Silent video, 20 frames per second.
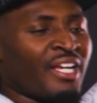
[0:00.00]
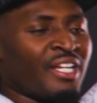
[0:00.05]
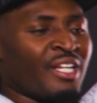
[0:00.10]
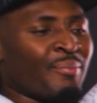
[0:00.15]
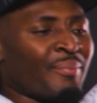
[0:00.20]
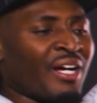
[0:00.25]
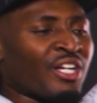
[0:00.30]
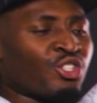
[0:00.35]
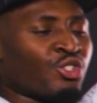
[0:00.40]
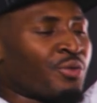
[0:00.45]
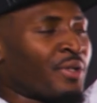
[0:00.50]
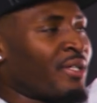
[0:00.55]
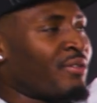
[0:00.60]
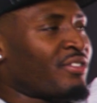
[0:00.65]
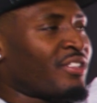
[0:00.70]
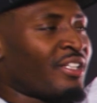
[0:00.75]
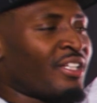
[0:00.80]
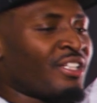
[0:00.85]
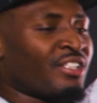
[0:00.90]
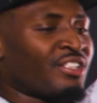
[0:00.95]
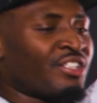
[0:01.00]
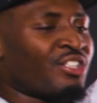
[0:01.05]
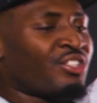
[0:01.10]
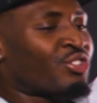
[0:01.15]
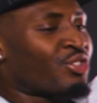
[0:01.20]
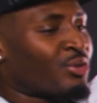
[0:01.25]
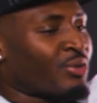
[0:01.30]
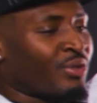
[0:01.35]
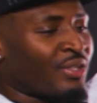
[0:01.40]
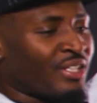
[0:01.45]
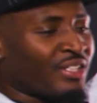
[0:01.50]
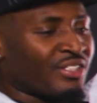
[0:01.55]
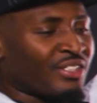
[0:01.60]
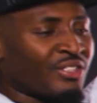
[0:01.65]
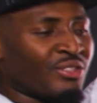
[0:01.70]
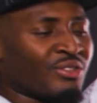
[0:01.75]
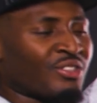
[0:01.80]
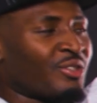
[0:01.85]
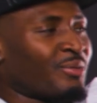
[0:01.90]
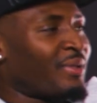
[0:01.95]
And then my dream city is Detroit,
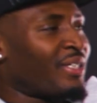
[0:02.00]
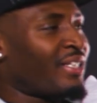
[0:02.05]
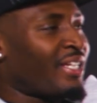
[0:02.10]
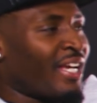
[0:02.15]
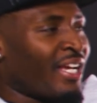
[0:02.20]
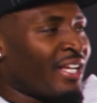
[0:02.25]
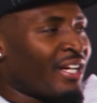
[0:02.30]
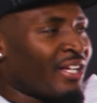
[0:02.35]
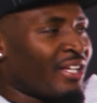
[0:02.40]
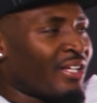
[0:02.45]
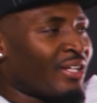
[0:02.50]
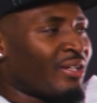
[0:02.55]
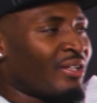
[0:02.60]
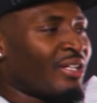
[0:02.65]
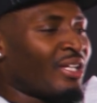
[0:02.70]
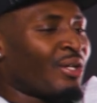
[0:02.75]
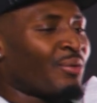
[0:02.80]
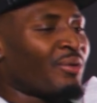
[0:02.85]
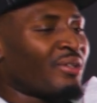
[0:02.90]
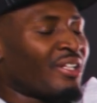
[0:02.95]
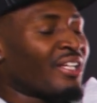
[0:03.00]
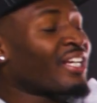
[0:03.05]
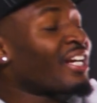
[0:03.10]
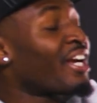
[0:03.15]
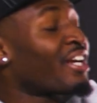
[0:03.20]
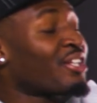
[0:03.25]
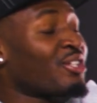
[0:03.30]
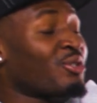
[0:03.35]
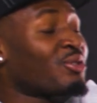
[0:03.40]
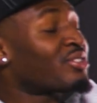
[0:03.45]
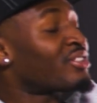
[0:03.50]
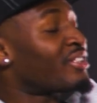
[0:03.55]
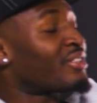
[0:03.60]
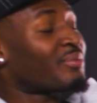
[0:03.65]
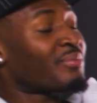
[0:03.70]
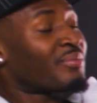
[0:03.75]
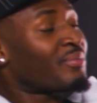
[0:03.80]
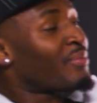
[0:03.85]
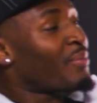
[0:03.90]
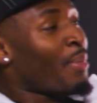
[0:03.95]
still to be dated. And we're looking at Houston.